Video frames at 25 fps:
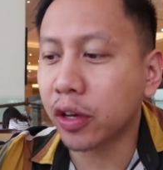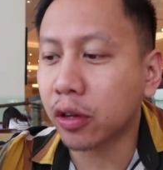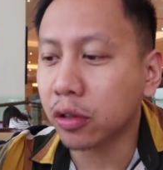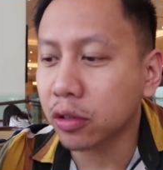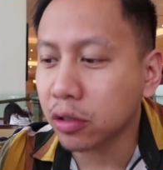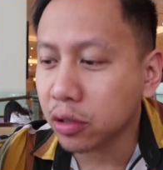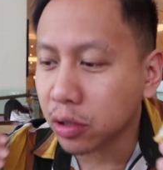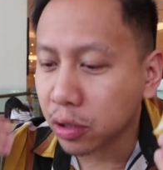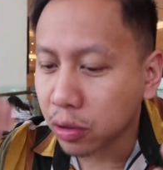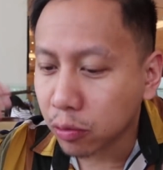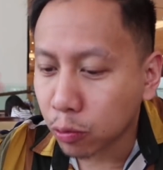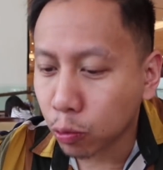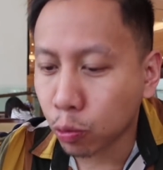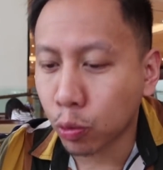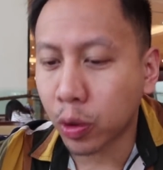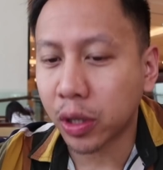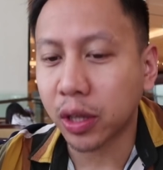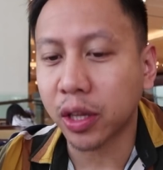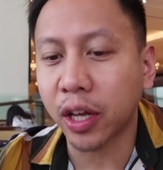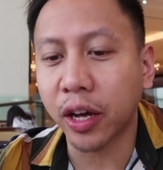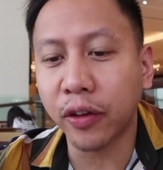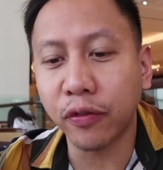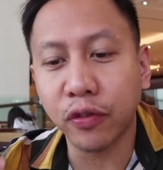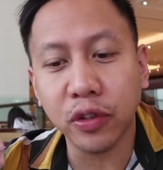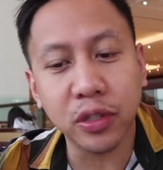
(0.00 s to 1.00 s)
felt
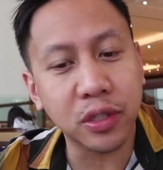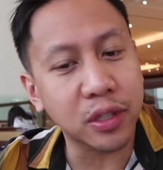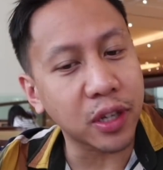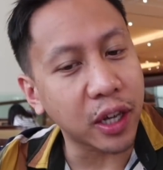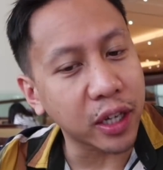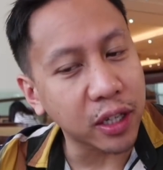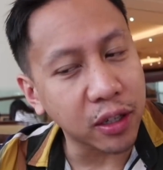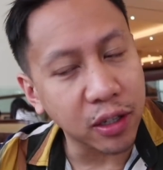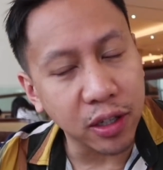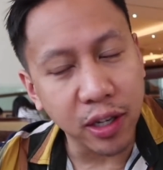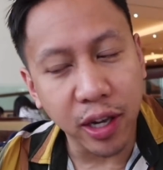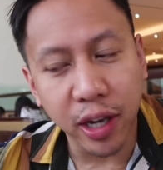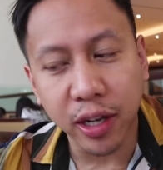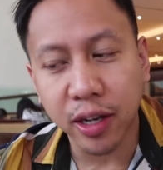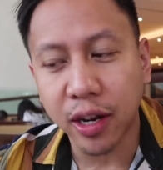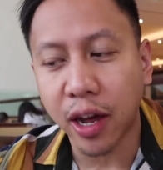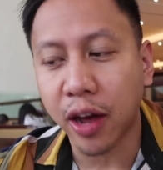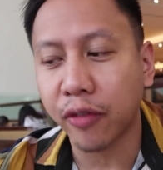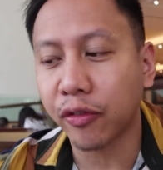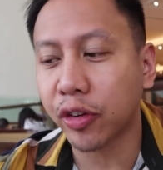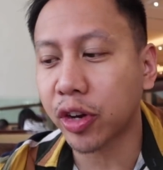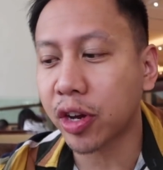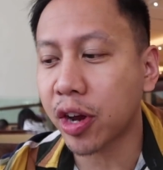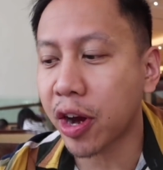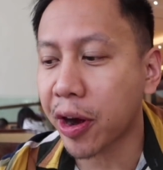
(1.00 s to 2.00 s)
what life is like again,
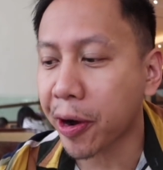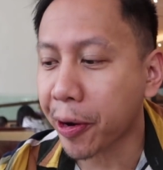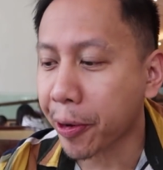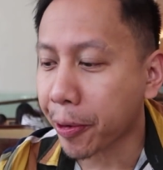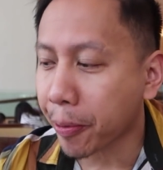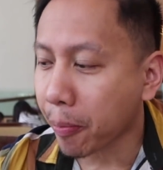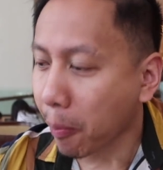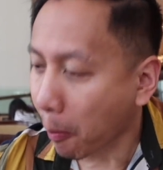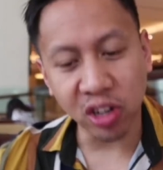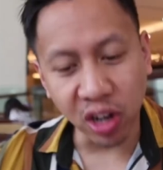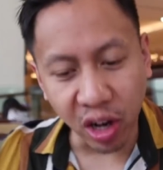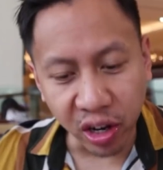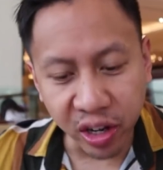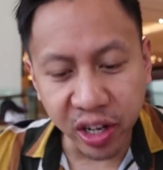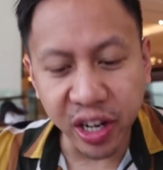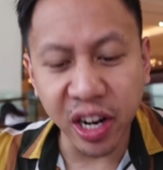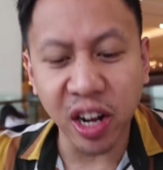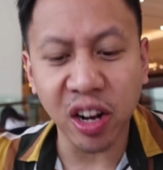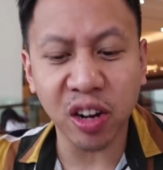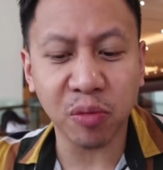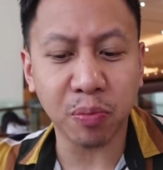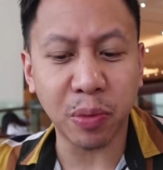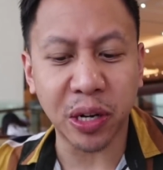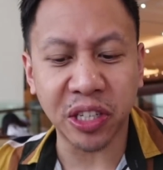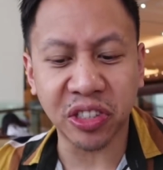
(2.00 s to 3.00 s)
having hair. Got it
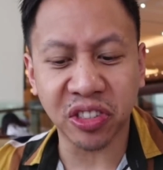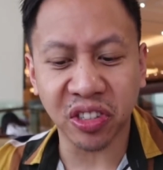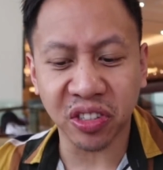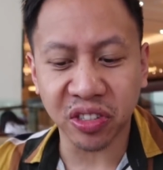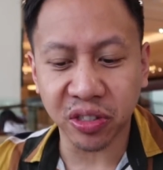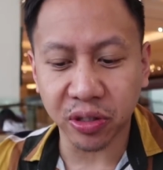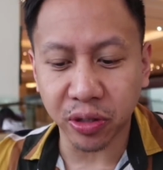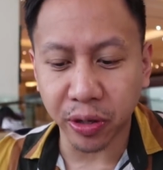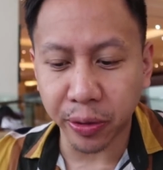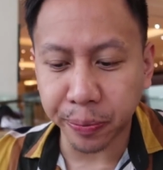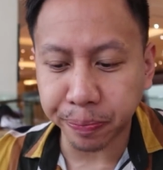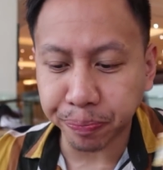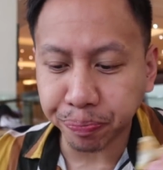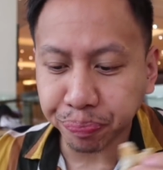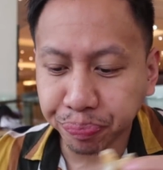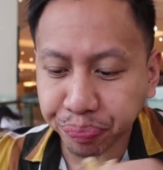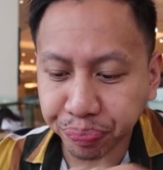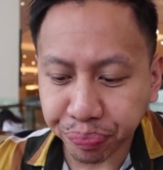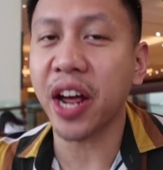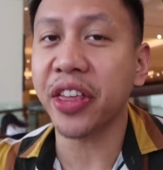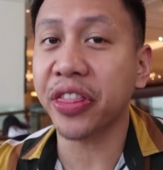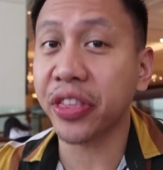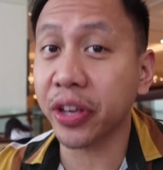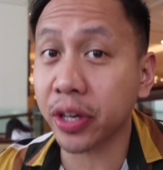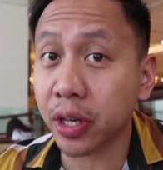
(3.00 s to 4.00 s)
out of my system.
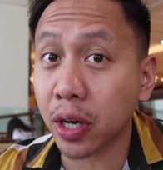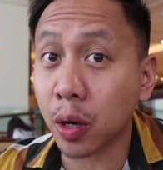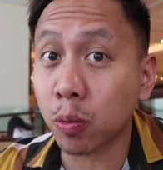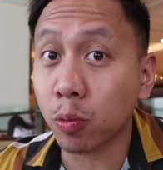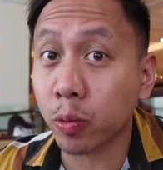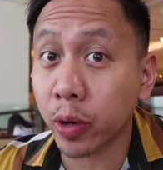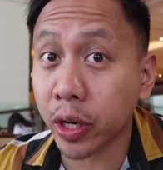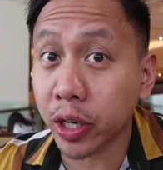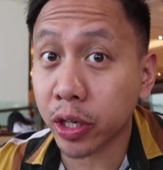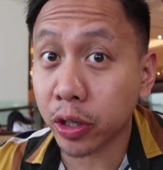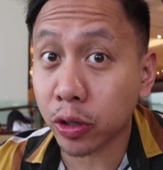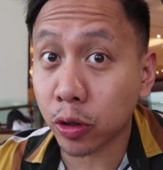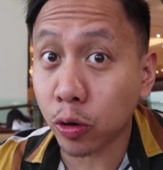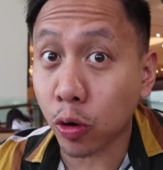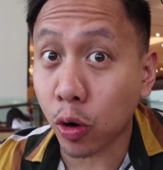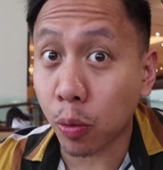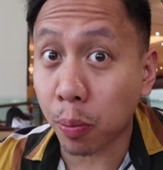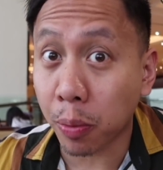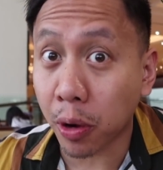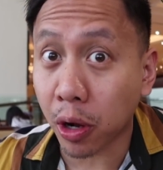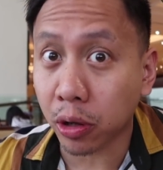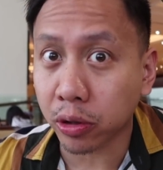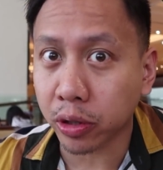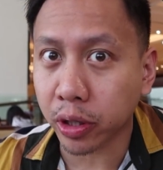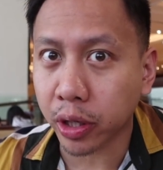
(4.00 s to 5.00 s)
I think I'm ready to go
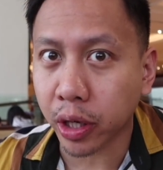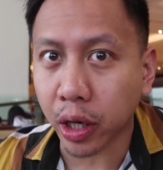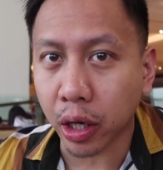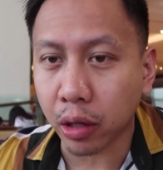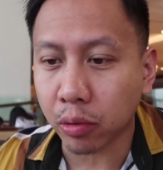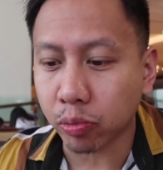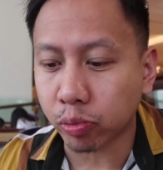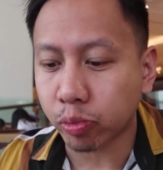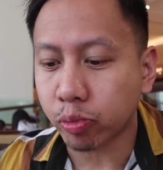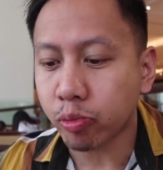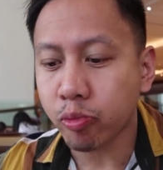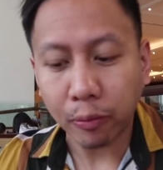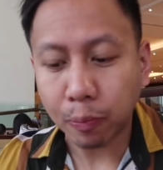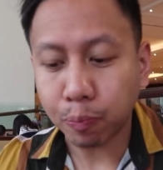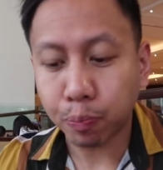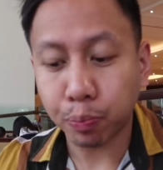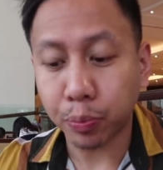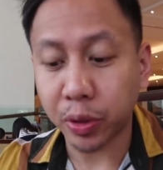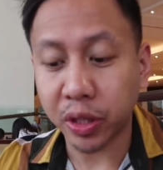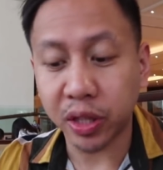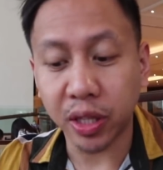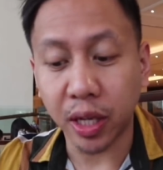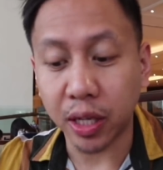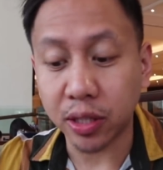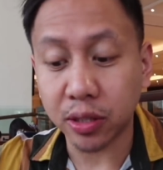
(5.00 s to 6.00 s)
bald again.
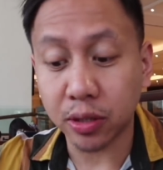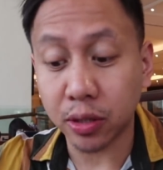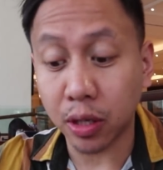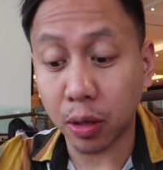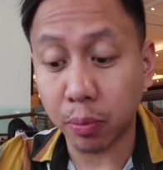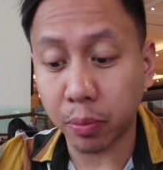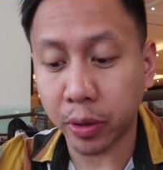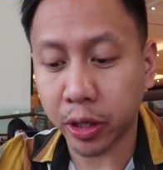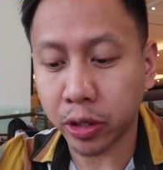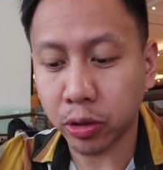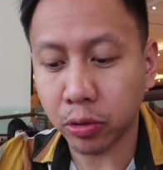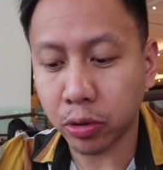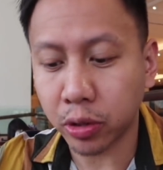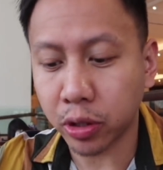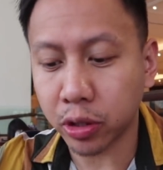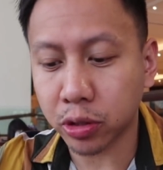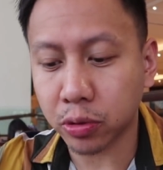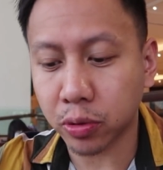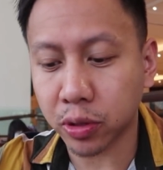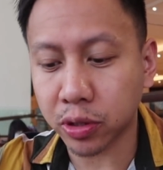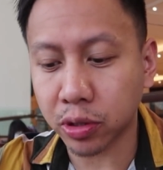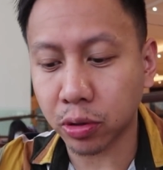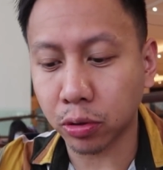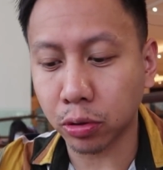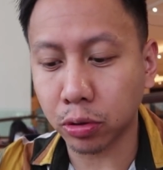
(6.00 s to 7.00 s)
But that's not my New Year's
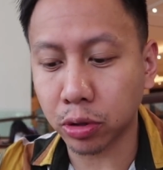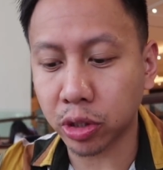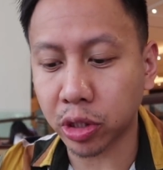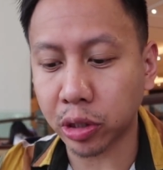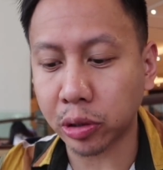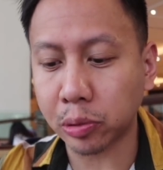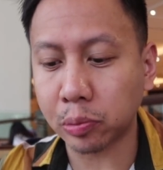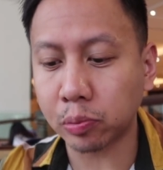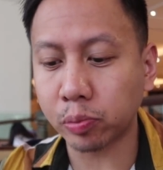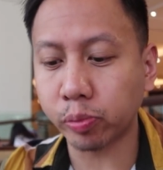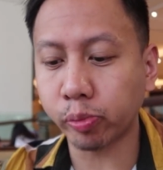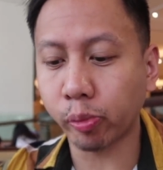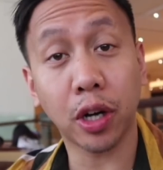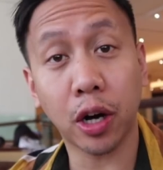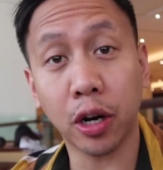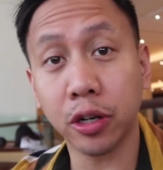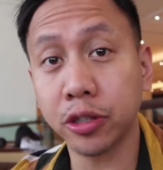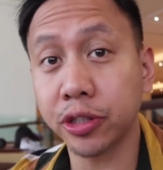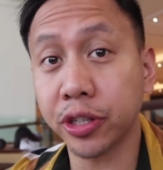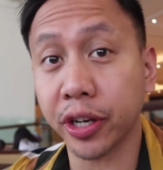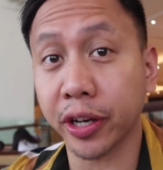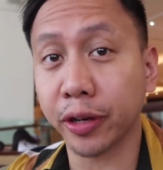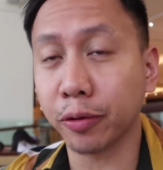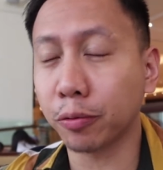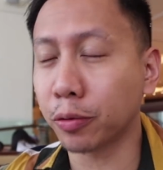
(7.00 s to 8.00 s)
resolution.
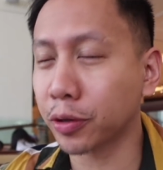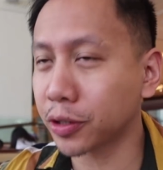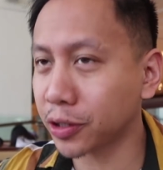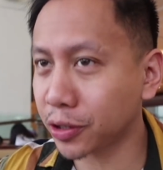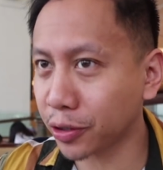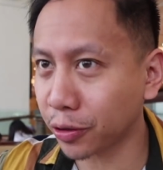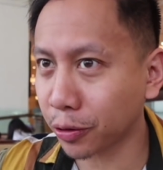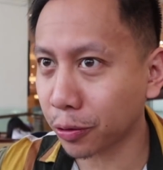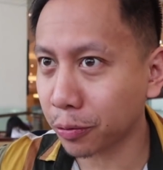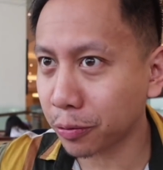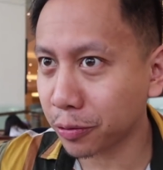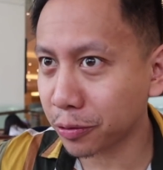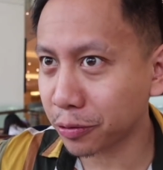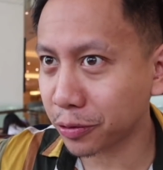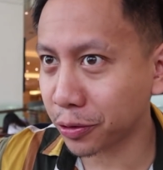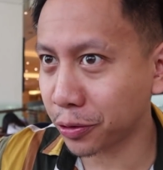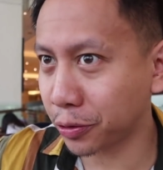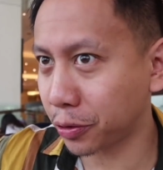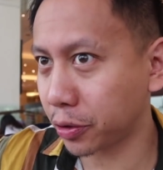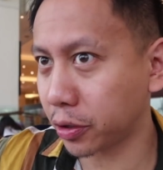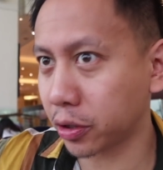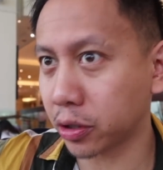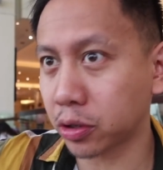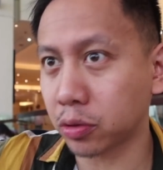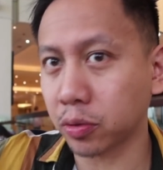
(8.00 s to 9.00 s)
RJ, what's your New
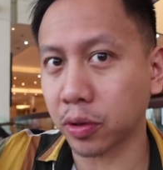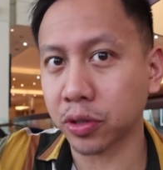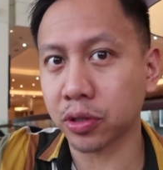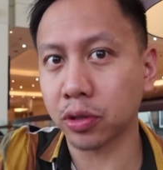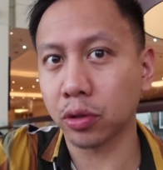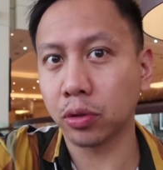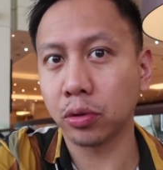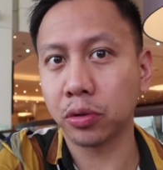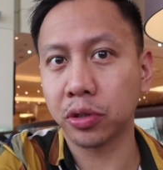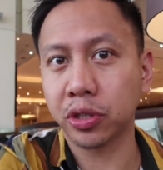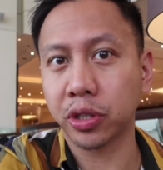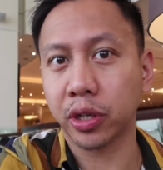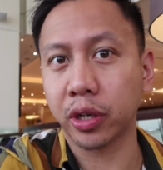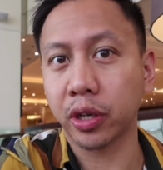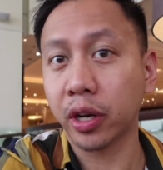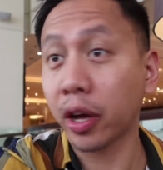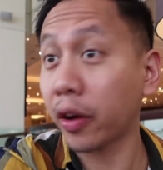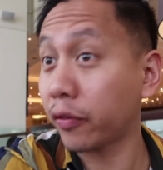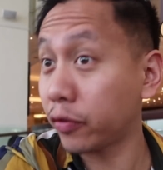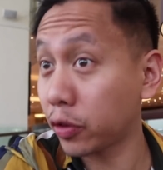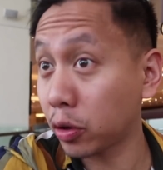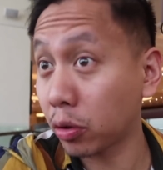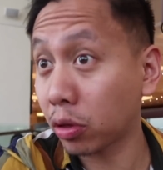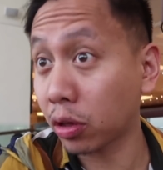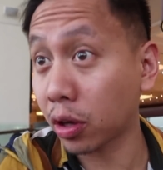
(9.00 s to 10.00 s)
Year's resolution?
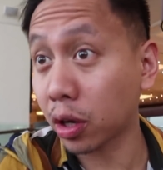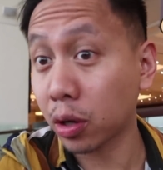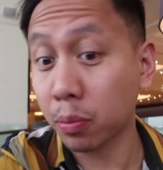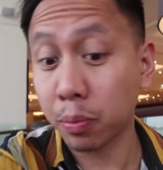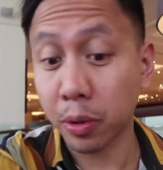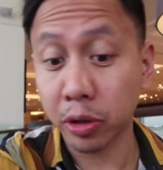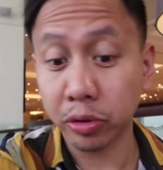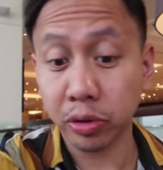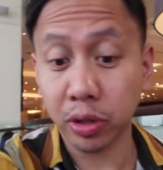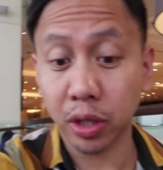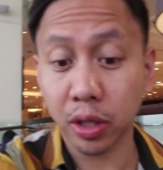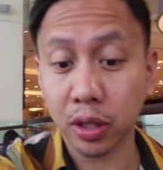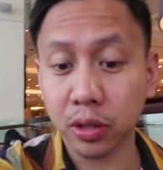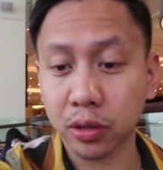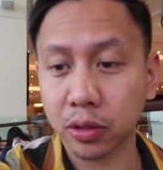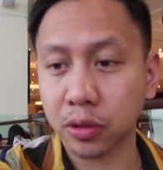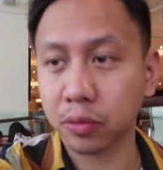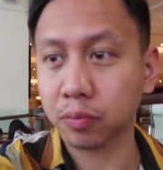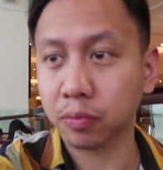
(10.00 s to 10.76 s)
Have you thought about this?